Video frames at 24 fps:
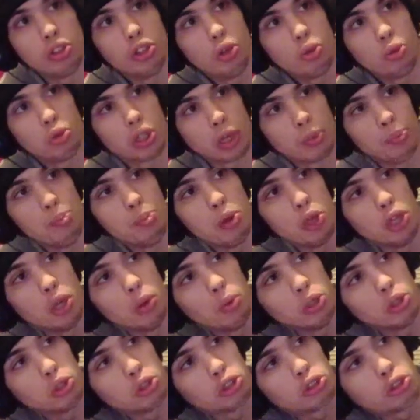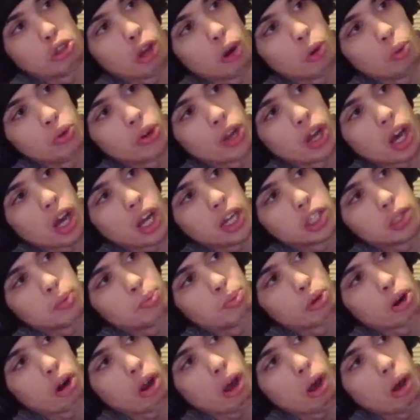Dude's like, it was so nice,
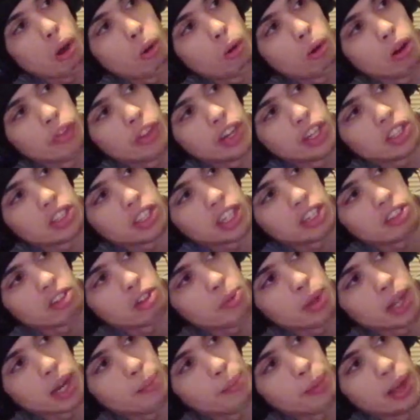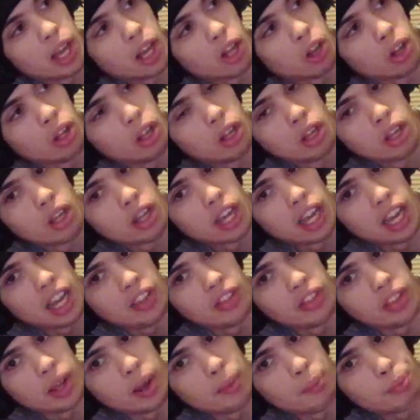bro. And then he sent it to me in the mail,
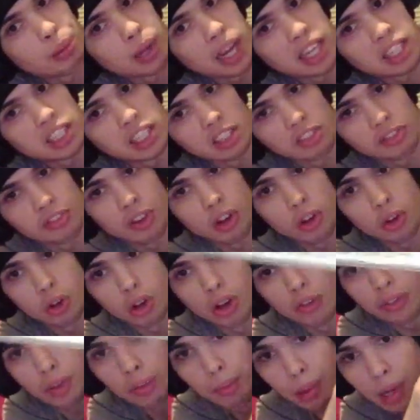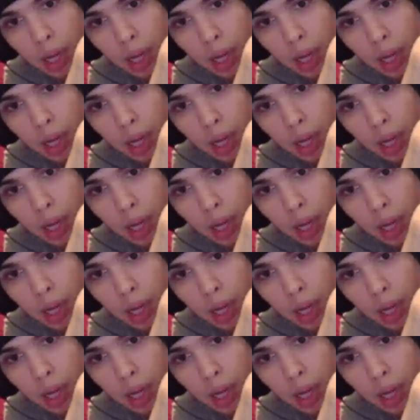and the plastic's falling off the